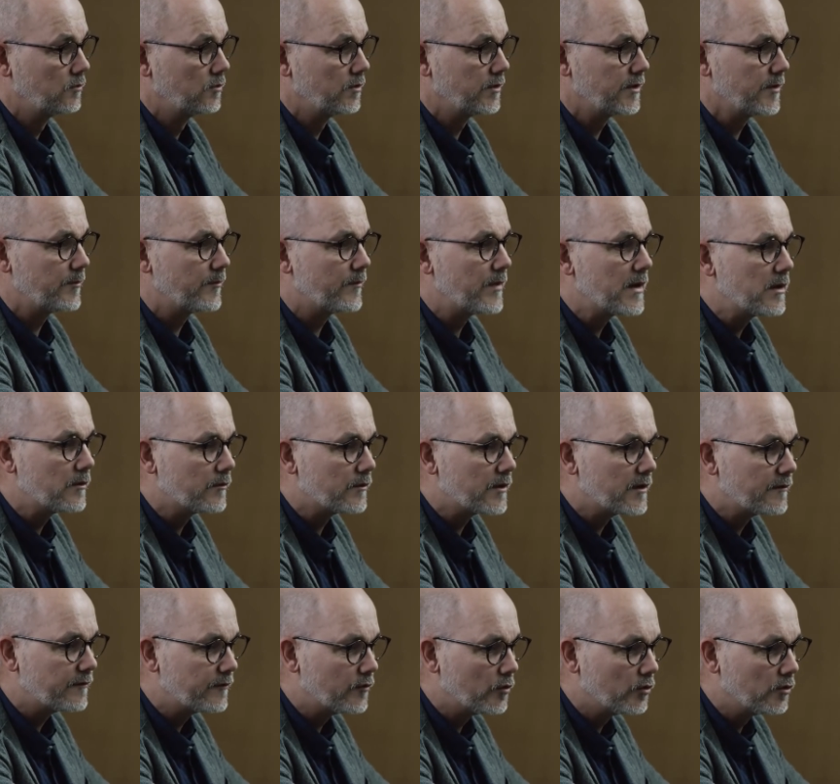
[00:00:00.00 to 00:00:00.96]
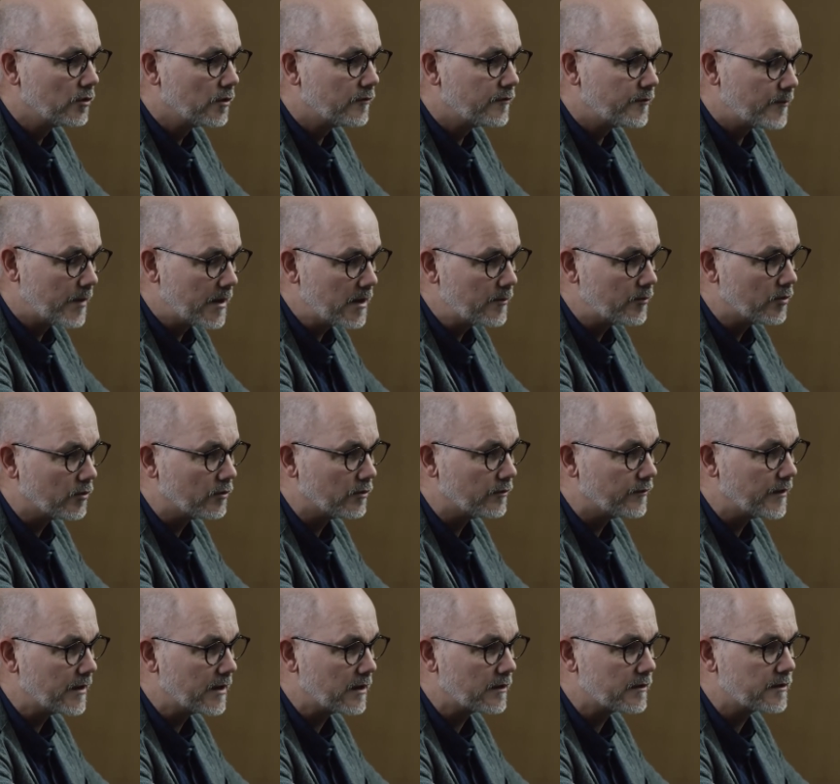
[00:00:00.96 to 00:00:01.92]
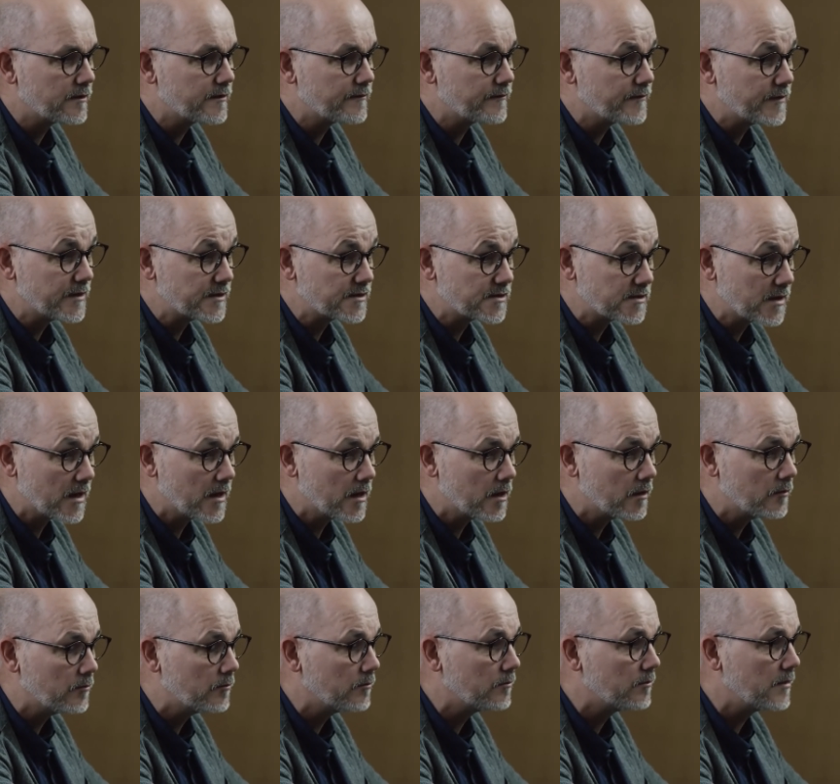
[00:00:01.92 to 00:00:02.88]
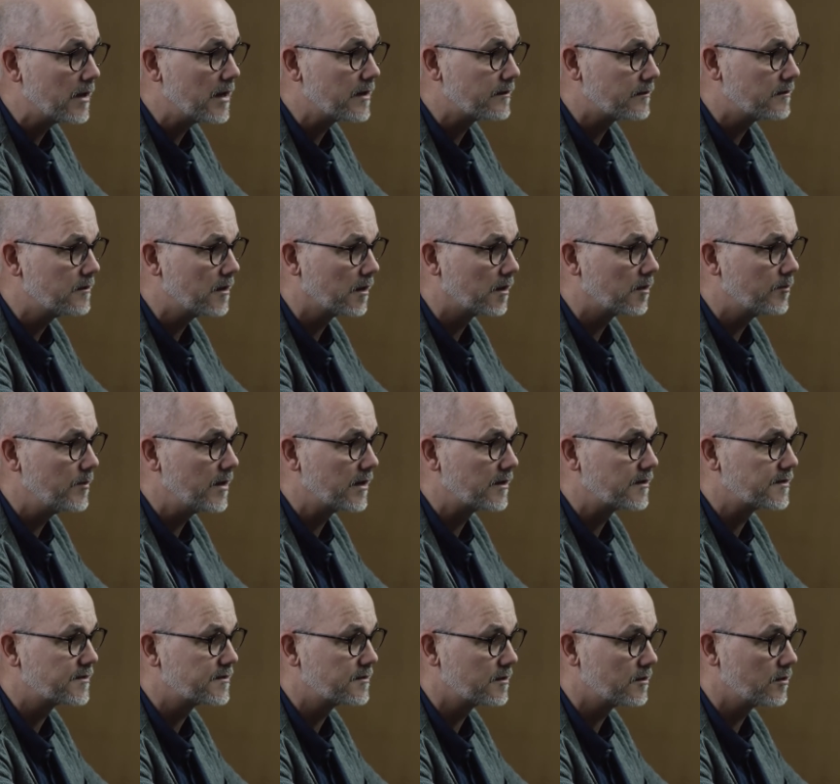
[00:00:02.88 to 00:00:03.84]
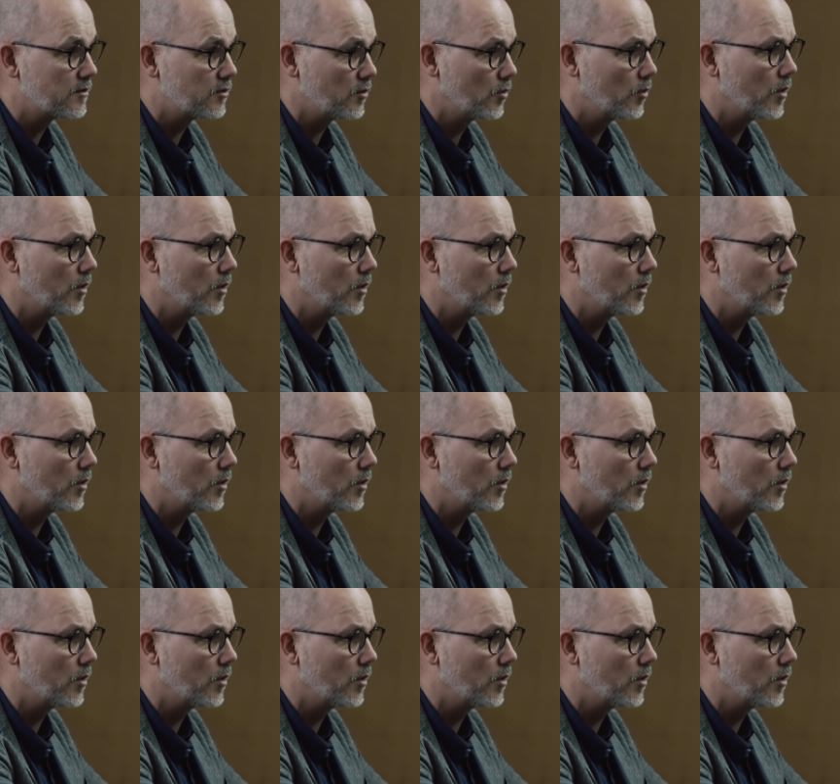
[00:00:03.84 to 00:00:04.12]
Well, they're full of people that are the same ethnic mix that you